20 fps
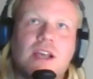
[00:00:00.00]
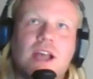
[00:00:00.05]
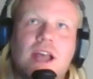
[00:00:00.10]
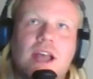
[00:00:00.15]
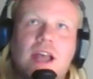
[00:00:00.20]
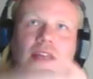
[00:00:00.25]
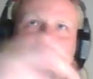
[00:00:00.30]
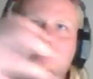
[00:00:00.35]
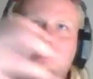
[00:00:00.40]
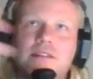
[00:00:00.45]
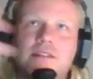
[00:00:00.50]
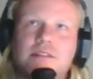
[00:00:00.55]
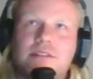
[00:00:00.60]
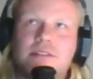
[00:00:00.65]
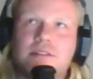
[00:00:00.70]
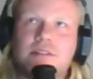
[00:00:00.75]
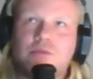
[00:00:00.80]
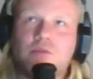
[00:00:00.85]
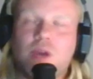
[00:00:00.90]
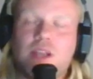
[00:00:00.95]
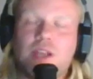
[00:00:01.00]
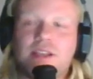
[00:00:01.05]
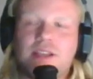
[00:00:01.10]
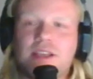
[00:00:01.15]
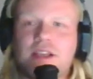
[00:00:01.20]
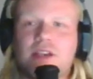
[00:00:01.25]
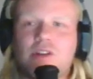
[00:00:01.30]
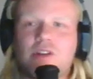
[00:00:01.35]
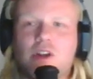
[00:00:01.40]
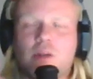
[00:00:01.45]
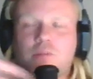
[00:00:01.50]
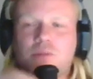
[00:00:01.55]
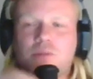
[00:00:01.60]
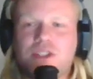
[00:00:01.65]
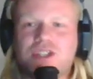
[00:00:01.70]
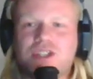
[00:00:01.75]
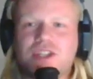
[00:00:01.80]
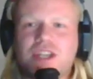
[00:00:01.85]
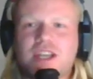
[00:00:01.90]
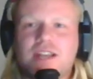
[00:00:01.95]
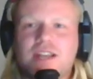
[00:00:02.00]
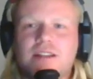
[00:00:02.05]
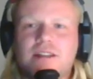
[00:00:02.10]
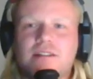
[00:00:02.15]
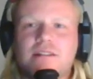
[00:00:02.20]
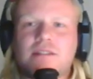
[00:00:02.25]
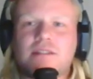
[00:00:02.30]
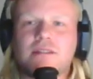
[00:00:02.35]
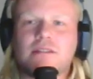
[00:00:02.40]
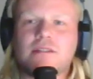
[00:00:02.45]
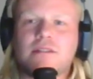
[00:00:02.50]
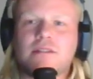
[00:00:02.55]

and the way they are appreciated?